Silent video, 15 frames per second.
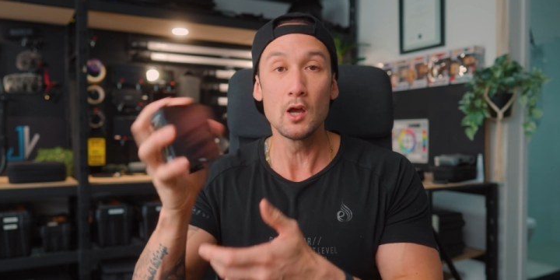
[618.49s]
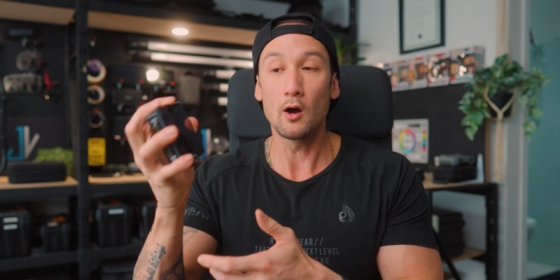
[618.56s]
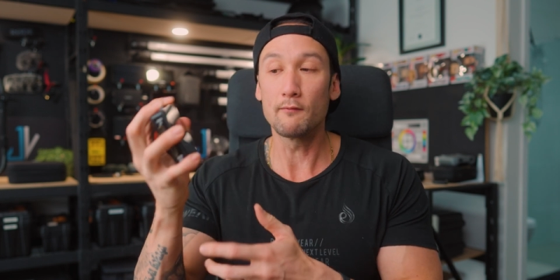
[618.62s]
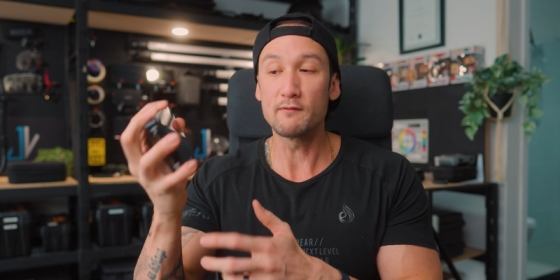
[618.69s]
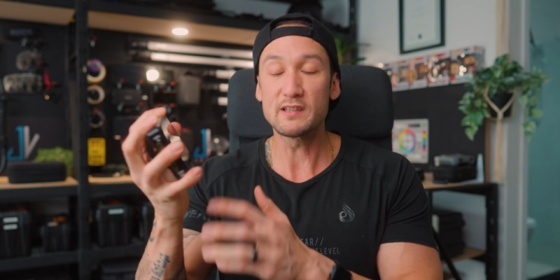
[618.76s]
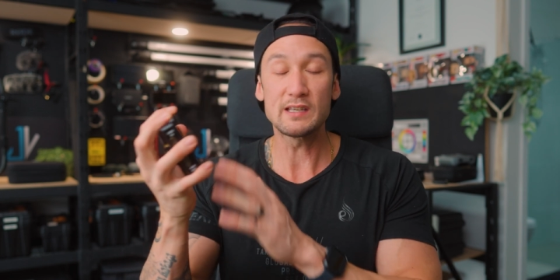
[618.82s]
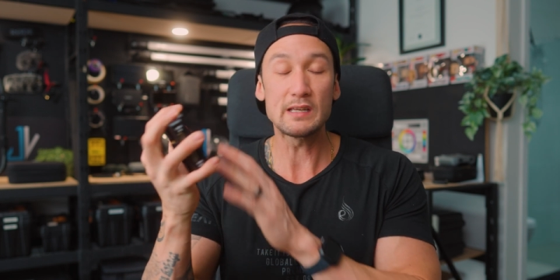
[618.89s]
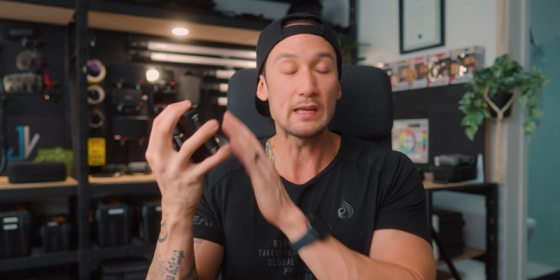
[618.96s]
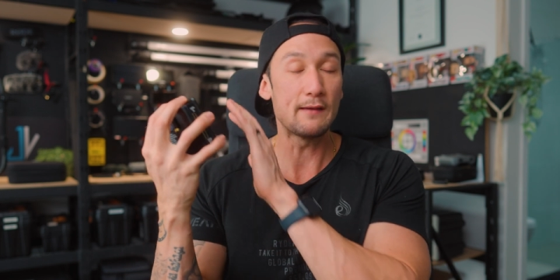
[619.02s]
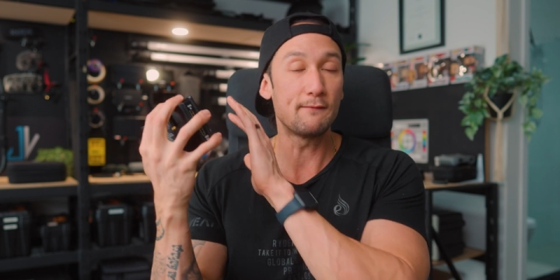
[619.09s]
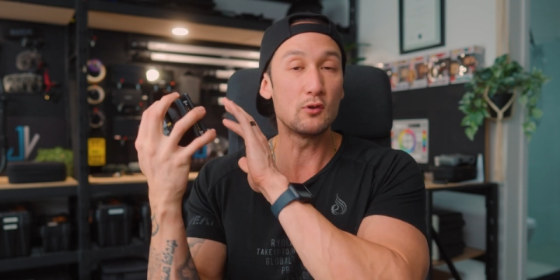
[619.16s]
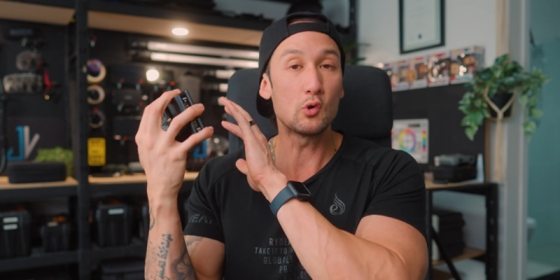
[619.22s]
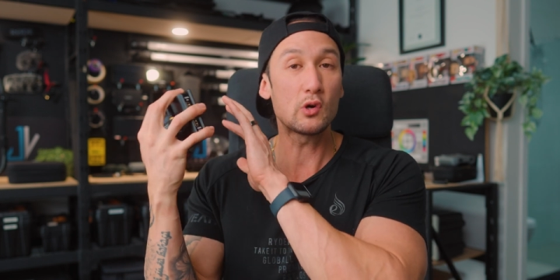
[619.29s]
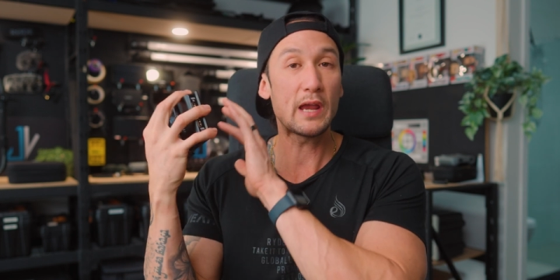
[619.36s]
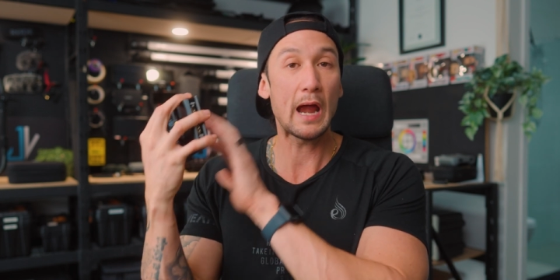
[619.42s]
obviously,
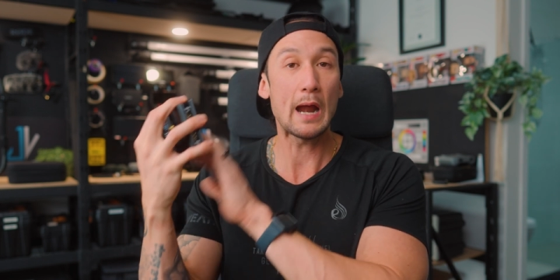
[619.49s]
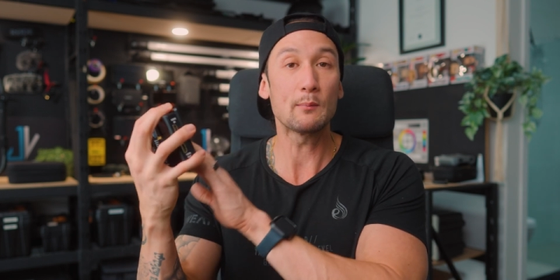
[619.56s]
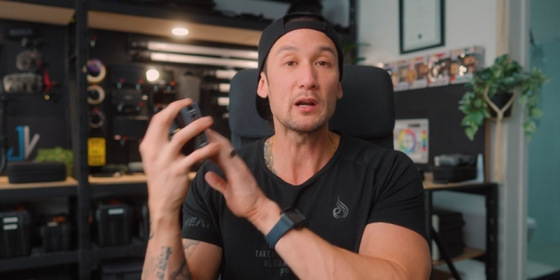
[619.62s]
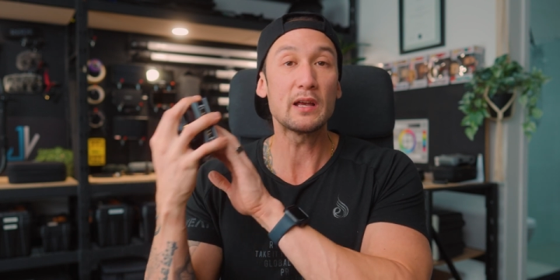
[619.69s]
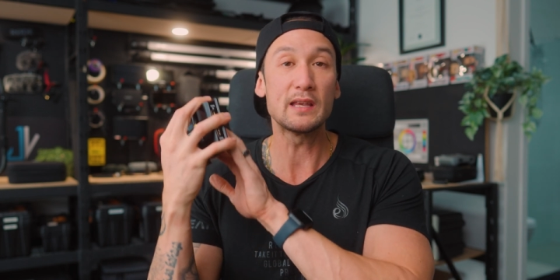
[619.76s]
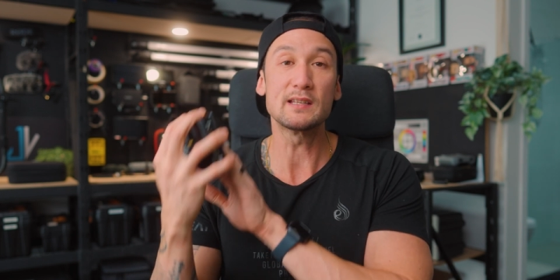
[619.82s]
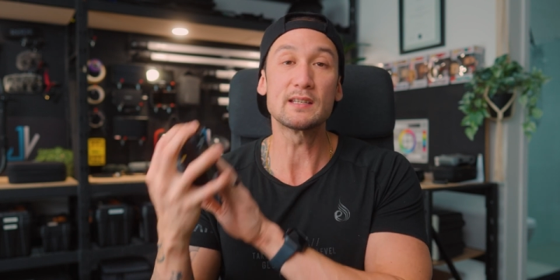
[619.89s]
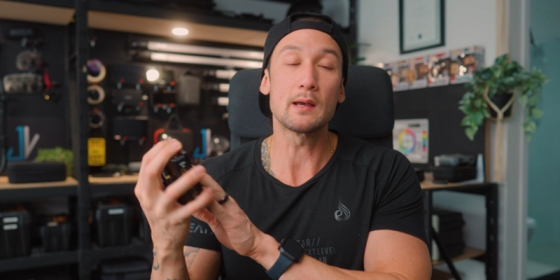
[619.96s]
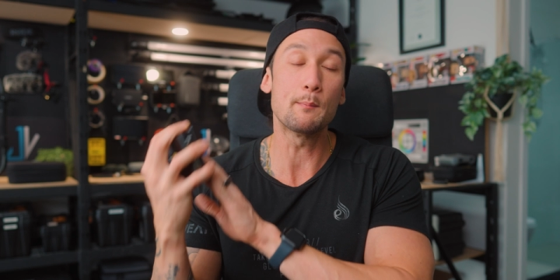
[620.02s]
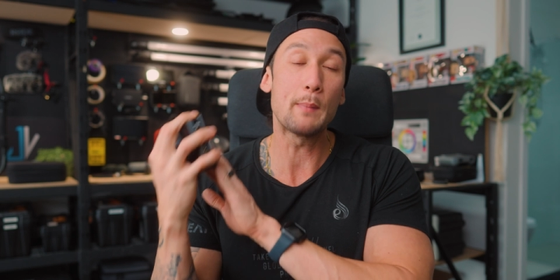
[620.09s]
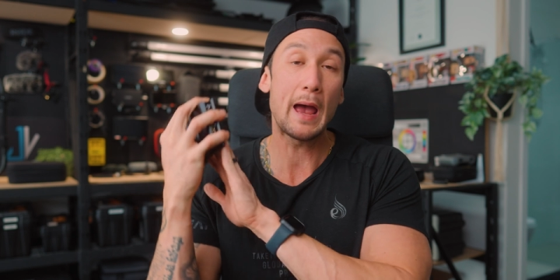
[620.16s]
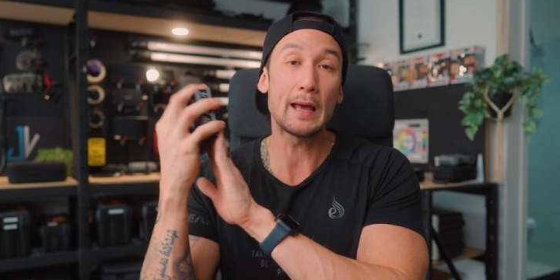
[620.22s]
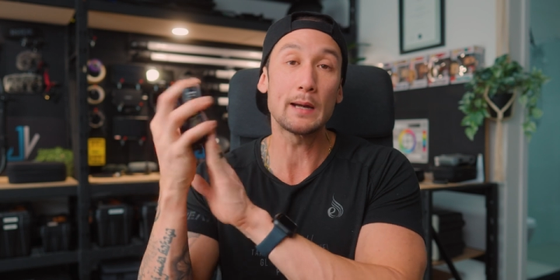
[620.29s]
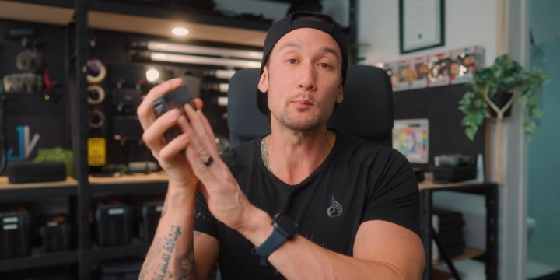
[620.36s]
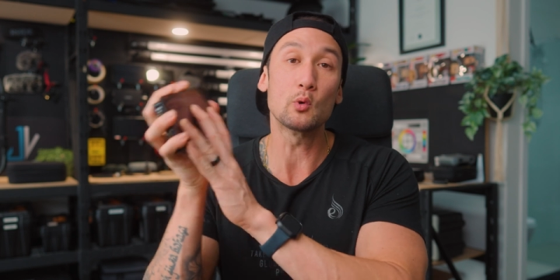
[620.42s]
if your camera is
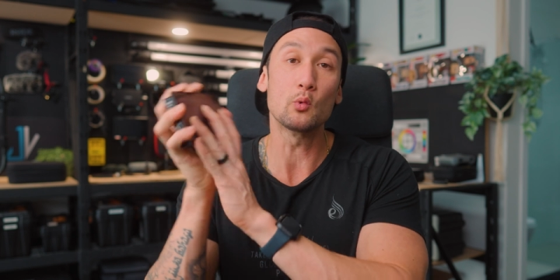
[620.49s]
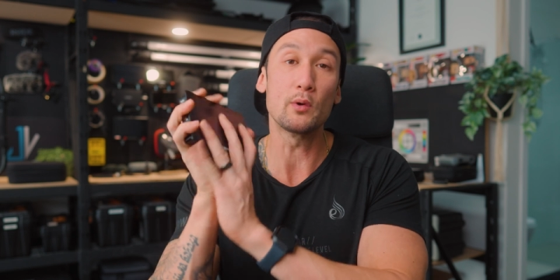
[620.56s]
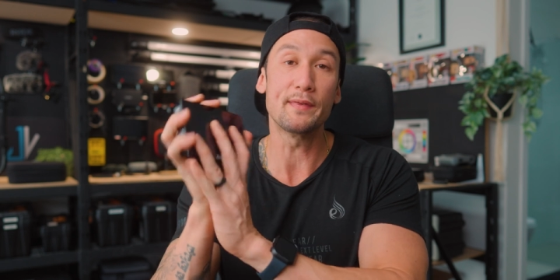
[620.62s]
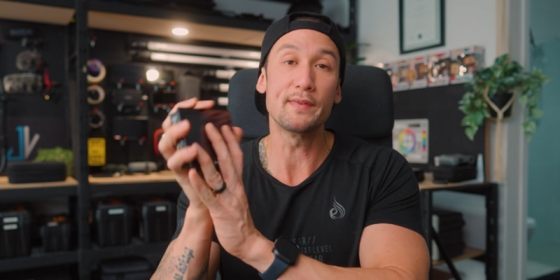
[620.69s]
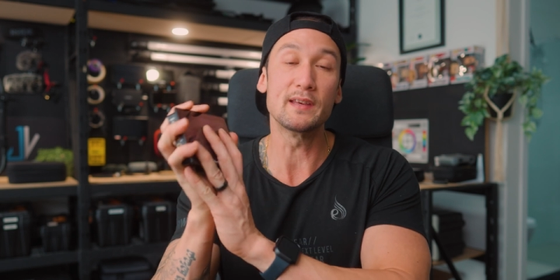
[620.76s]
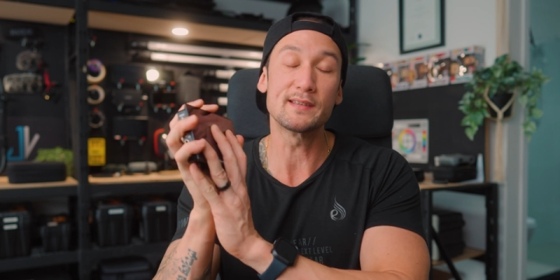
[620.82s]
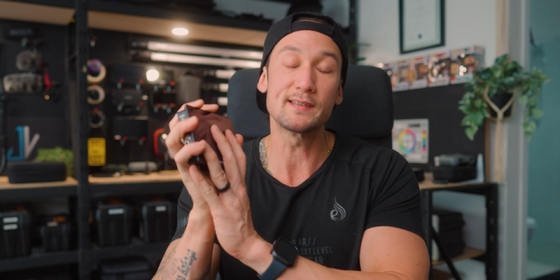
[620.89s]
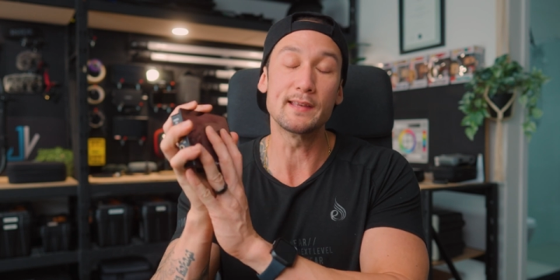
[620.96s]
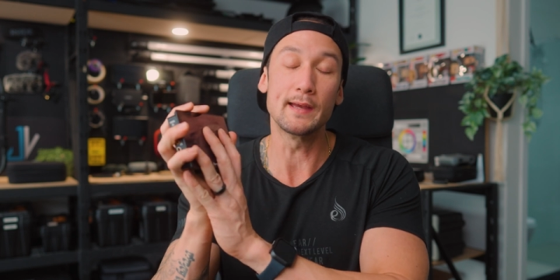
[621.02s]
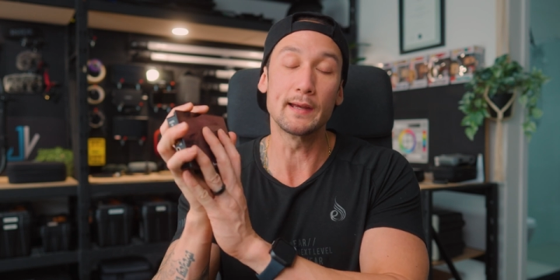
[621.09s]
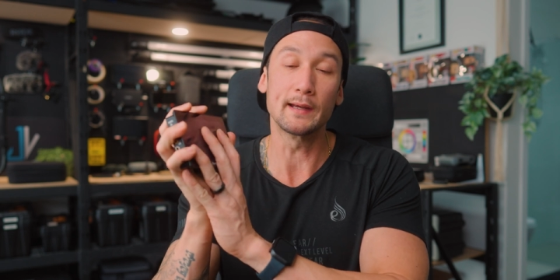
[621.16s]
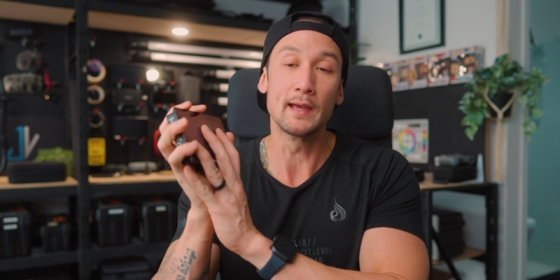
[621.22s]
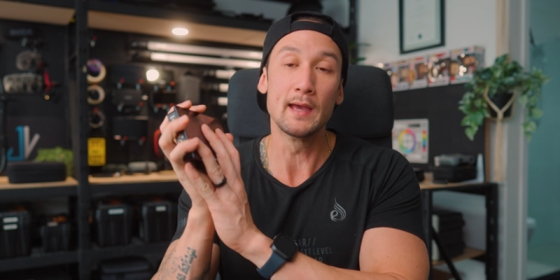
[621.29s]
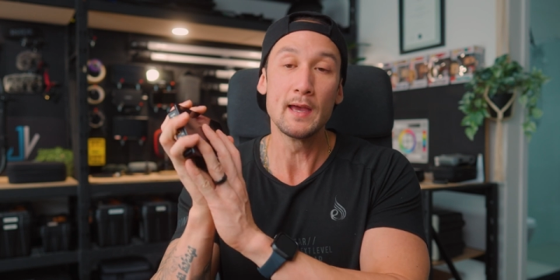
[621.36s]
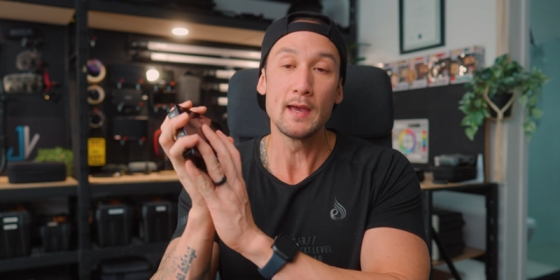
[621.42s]
compatible with this thing.